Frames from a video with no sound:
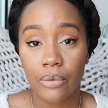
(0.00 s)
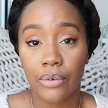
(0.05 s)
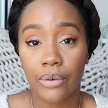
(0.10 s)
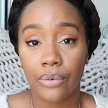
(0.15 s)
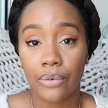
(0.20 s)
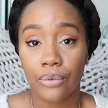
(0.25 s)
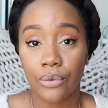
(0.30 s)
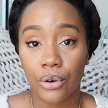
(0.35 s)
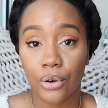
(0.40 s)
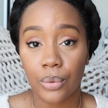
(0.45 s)
for
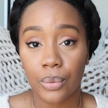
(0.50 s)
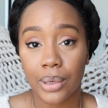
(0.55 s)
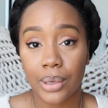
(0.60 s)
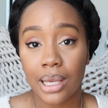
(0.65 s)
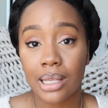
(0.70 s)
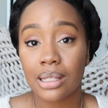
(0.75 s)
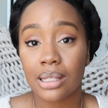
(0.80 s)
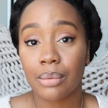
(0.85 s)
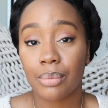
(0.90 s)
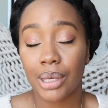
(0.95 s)
4
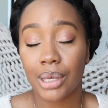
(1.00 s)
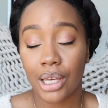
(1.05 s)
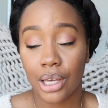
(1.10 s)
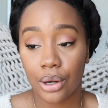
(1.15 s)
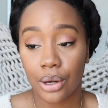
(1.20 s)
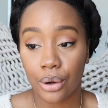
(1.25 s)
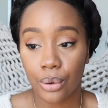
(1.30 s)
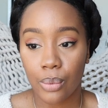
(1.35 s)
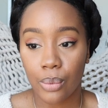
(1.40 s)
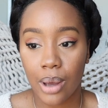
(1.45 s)
weeks, the
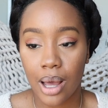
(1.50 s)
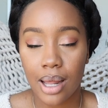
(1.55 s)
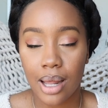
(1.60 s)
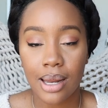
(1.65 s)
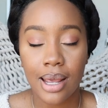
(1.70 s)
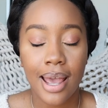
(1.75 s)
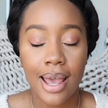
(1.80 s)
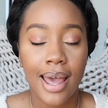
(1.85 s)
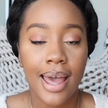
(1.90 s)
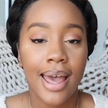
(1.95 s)
beginner one,
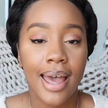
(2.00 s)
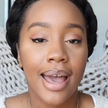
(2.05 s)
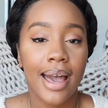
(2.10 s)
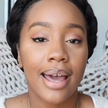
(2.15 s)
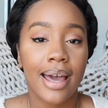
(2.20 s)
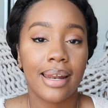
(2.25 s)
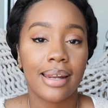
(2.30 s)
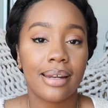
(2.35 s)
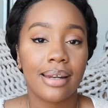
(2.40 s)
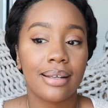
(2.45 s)

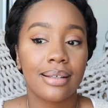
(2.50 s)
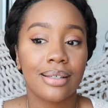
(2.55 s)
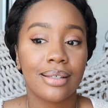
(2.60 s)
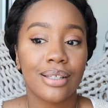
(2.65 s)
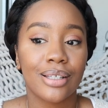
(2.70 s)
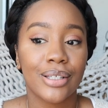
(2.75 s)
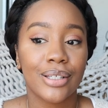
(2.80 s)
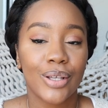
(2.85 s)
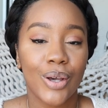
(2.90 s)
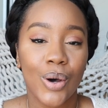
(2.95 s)
and it is
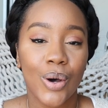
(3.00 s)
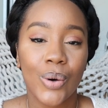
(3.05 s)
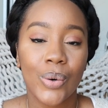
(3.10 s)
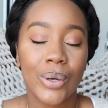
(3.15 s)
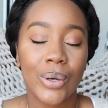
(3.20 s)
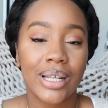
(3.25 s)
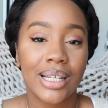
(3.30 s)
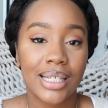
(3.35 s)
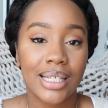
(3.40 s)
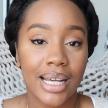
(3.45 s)

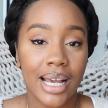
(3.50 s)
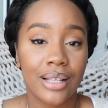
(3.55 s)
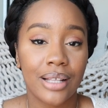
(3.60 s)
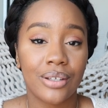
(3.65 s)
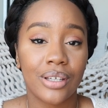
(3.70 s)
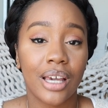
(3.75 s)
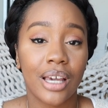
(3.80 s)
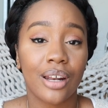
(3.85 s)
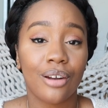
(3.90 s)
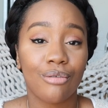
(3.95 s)
so intense.
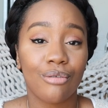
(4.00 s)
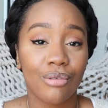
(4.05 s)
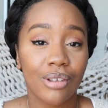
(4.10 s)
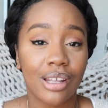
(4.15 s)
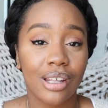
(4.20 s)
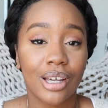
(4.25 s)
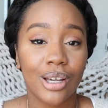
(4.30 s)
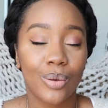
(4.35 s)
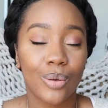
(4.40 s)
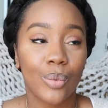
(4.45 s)
You get a
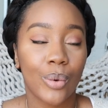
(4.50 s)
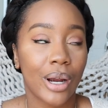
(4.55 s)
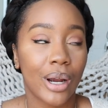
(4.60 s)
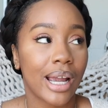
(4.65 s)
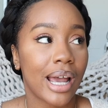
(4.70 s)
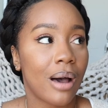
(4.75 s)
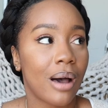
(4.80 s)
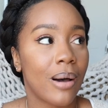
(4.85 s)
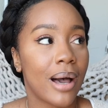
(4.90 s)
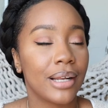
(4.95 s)
really good
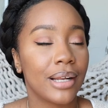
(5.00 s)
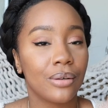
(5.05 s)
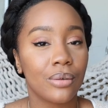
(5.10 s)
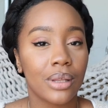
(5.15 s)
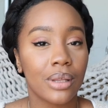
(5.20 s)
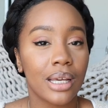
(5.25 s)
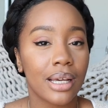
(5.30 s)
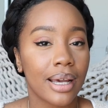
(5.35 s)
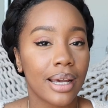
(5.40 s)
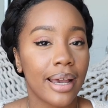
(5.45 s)
workout. I don't
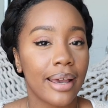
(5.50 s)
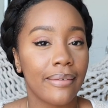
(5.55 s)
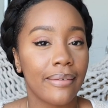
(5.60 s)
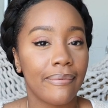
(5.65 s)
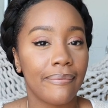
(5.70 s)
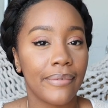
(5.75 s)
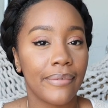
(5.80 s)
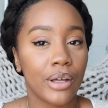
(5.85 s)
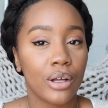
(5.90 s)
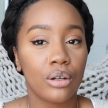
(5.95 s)
think I
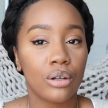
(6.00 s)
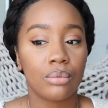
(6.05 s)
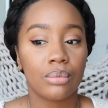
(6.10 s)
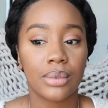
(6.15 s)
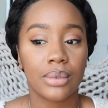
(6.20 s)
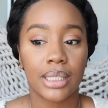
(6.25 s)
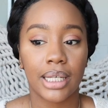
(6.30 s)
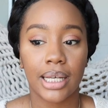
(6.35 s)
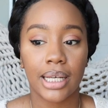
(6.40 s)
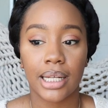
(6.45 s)

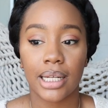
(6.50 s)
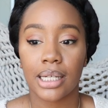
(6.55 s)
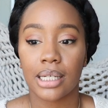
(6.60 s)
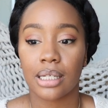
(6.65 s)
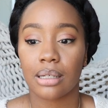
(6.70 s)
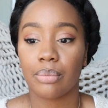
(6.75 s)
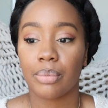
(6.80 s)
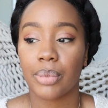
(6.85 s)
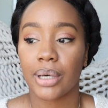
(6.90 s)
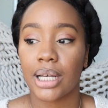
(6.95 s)
filmed it,
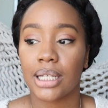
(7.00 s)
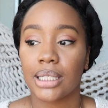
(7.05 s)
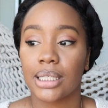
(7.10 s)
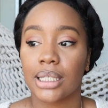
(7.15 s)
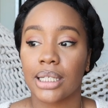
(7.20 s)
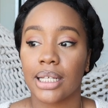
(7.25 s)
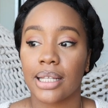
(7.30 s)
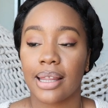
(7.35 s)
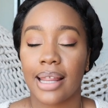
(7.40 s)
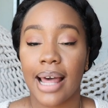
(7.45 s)
but
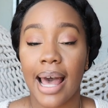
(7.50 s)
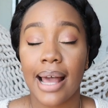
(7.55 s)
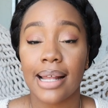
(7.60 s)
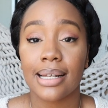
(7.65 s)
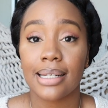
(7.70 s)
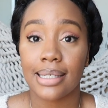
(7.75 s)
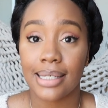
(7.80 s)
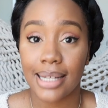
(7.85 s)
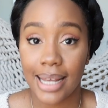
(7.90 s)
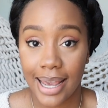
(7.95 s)

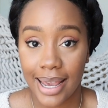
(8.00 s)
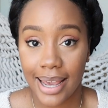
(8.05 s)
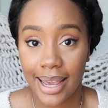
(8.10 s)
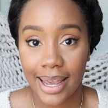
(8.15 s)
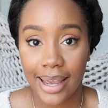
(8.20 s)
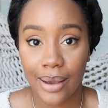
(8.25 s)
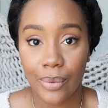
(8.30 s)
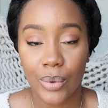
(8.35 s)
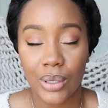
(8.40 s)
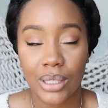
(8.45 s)
that
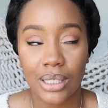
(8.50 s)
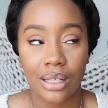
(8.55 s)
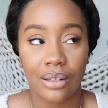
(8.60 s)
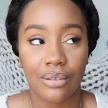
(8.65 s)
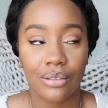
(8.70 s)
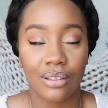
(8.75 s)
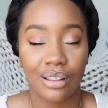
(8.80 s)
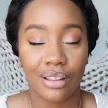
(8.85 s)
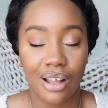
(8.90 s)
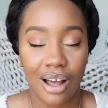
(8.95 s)
day was a
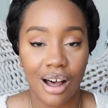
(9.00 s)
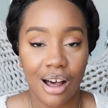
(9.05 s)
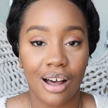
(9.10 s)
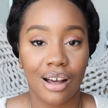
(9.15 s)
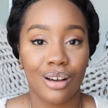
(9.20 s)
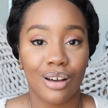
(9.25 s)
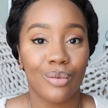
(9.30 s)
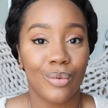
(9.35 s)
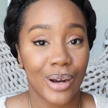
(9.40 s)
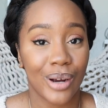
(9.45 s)

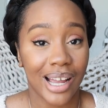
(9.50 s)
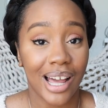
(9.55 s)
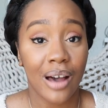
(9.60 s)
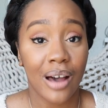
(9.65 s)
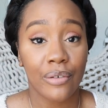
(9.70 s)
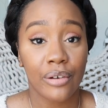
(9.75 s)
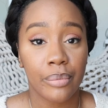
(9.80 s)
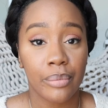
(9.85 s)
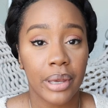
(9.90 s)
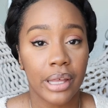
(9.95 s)
long workout
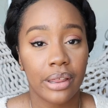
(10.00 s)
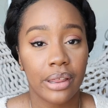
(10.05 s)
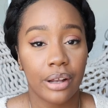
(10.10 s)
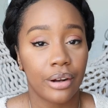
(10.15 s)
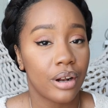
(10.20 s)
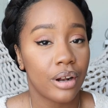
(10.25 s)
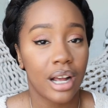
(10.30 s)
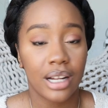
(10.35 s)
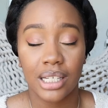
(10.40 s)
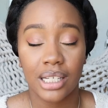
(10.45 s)
for me. They're
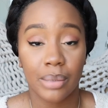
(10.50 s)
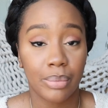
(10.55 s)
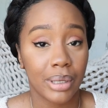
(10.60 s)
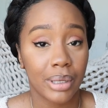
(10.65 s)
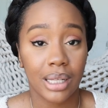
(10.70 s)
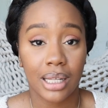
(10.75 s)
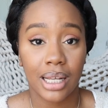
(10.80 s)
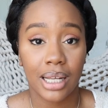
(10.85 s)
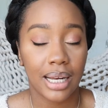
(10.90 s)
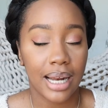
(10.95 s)
not
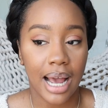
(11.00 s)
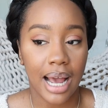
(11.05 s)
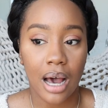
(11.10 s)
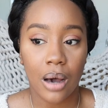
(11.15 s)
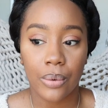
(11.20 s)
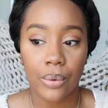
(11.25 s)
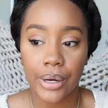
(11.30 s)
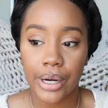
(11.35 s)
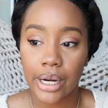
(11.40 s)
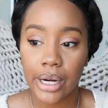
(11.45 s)
typically an
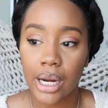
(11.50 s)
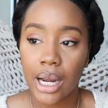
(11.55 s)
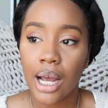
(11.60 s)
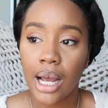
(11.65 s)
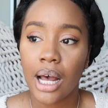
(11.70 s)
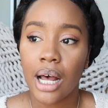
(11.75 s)
hour.